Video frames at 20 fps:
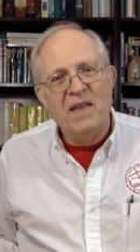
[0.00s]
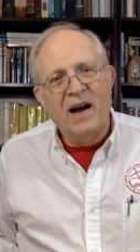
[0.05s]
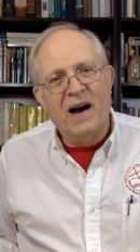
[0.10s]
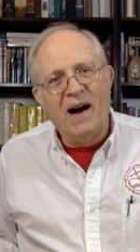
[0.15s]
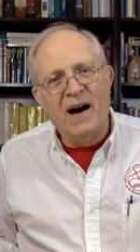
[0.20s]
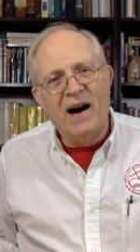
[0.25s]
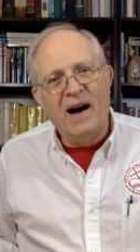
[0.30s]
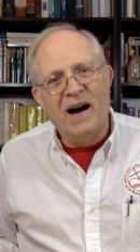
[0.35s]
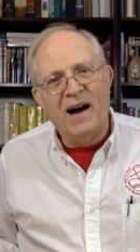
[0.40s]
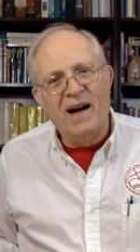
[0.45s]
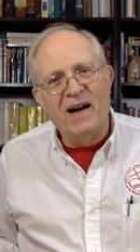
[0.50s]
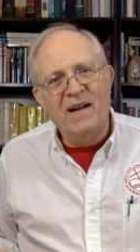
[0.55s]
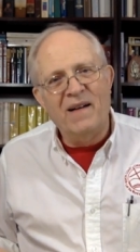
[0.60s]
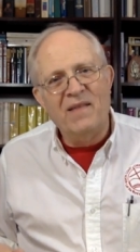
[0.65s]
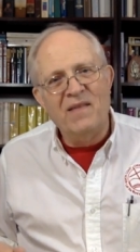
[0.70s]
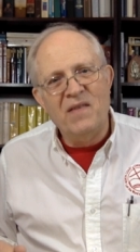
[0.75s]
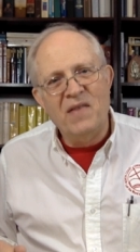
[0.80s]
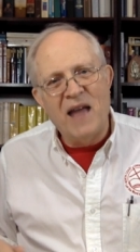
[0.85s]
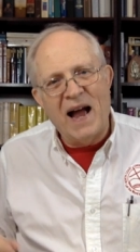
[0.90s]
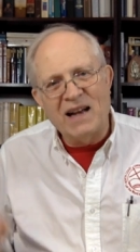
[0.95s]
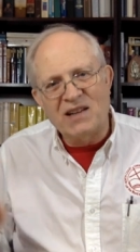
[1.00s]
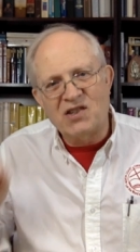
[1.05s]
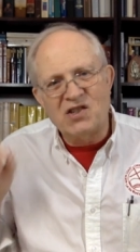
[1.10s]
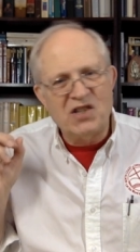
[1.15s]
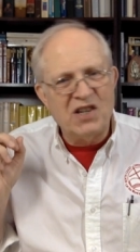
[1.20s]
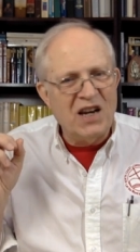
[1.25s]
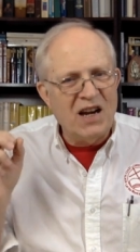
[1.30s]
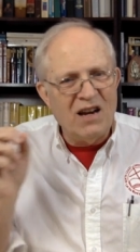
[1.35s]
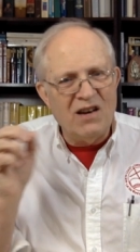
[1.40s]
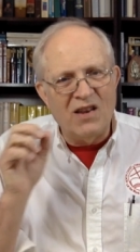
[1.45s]
Uh, that
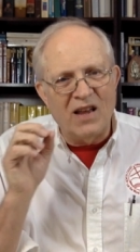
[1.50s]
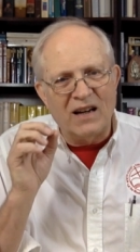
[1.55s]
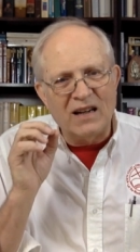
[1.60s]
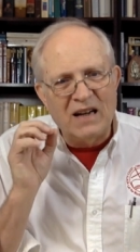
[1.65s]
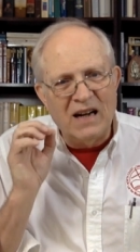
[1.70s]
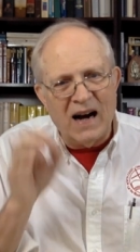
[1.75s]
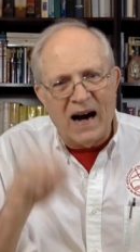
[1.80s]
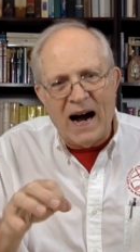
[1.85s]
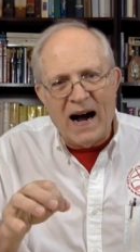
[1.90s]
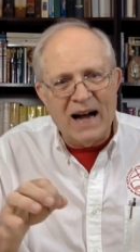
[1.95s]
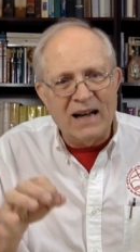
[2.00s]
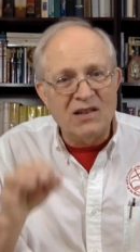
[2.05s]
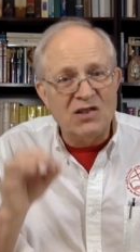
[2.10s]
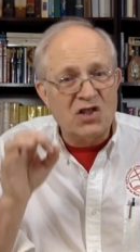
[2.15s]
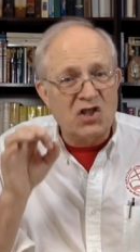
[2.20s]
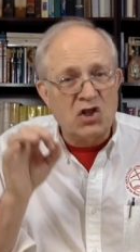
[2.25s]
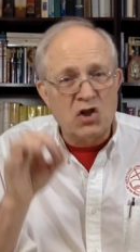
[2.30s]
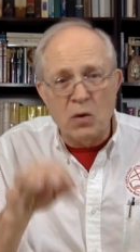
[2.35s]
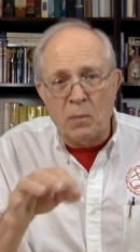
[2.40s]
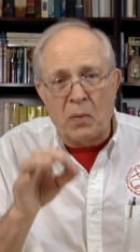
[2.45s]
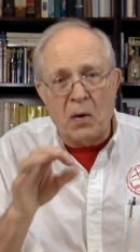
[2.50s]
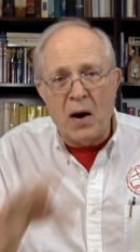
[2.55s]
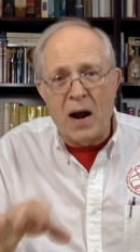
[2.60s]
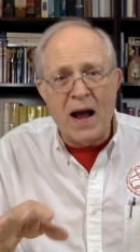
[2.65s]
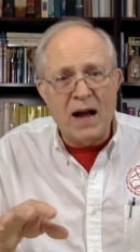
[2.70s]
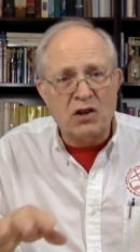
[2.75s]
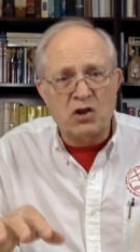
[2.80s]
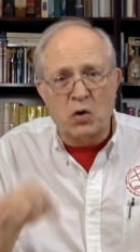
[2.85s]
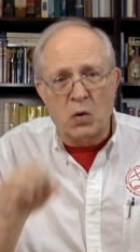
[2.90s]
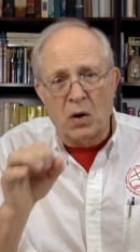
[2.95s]
seed that God
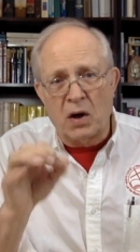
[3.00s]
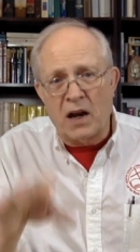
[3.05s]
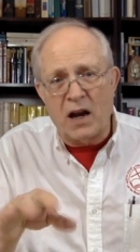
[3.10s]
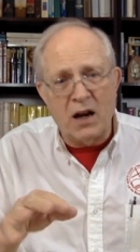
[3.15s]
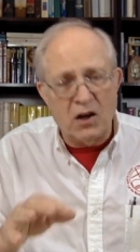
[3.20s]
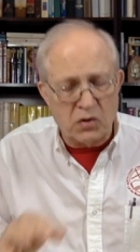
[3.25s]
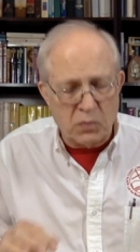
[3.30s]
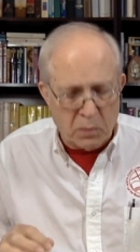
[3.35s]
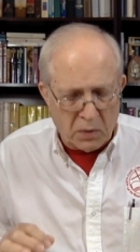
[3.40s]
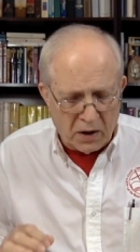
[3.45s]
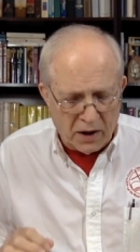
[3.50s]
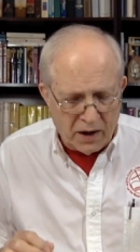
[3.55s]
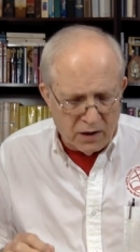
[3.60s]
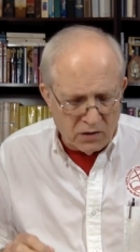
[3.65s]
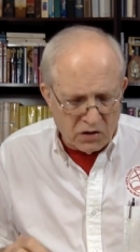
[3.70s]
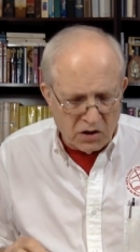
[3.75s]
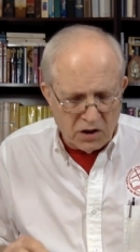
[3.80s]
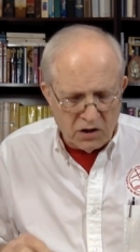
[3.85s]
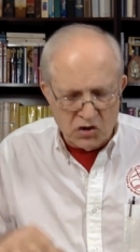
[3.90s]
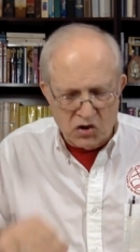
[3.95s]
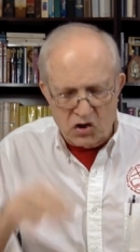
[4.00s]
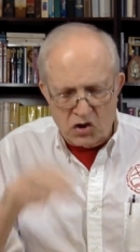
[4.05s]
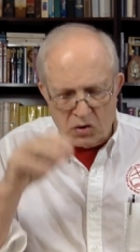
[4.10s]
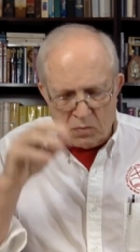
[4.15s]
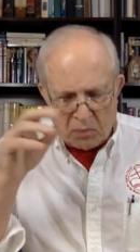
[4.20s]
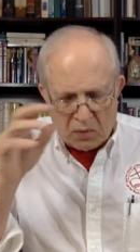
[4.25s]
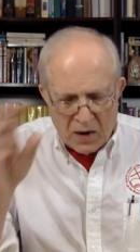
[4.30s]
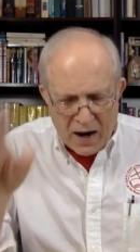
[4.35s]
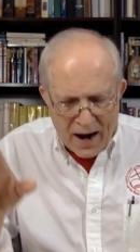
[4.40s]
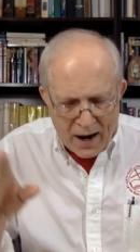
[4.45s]
supernaturally has planted
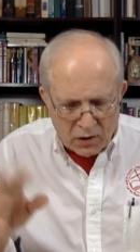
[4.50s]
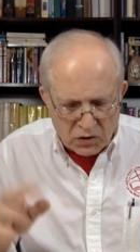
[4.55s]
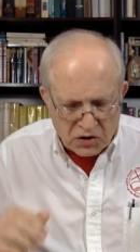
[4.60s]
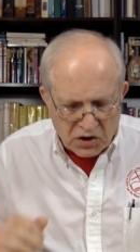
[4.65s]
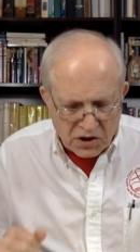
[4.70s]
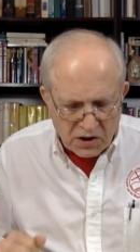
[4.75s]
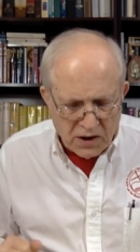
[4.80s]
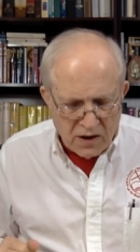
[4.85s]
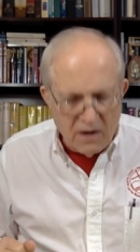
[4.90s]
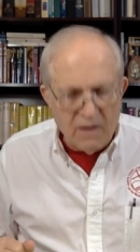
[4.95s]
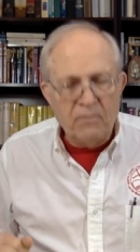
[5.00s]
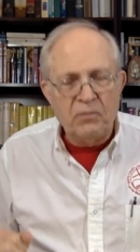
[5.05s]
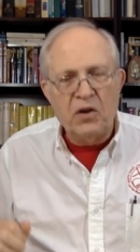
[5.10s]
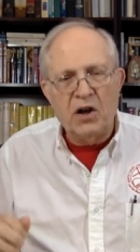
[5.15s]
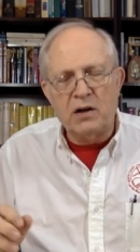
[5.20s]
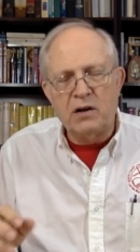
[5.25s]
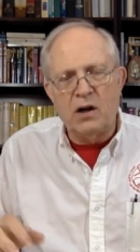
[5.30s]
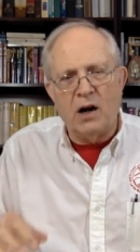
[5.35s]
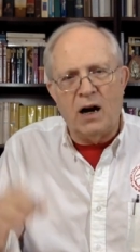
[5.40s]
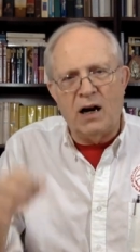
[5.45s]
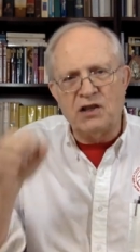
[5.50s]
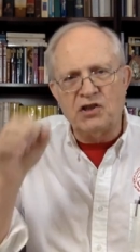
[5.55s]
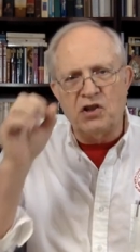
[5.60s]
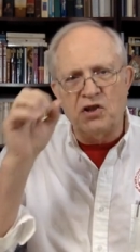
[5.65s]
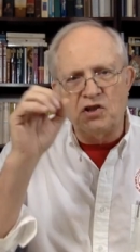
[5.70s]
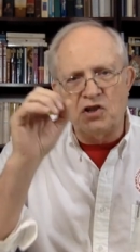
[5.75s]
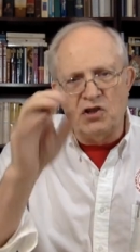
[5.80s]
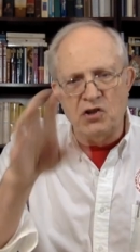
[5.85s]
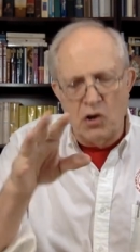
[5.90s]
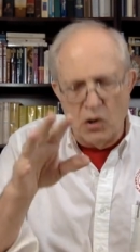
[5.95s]
sprouts. It
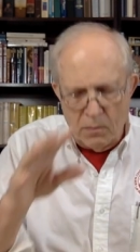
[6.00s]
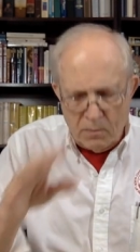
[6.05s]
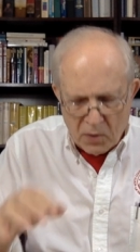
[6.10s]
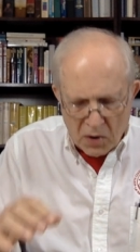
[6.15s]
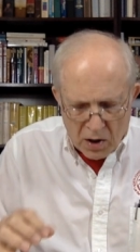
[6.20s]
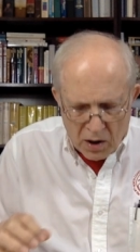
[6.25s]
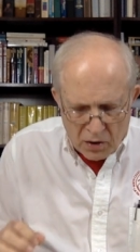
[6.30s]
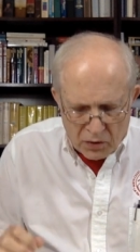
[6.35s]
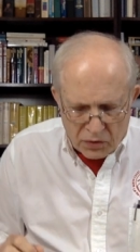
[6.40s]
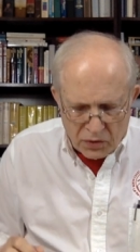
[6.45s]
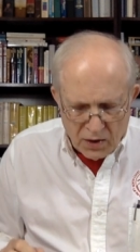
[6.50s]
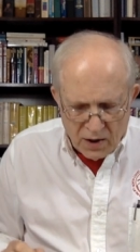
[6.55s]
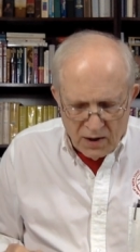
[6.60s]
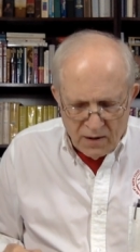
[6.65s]
causes new birth.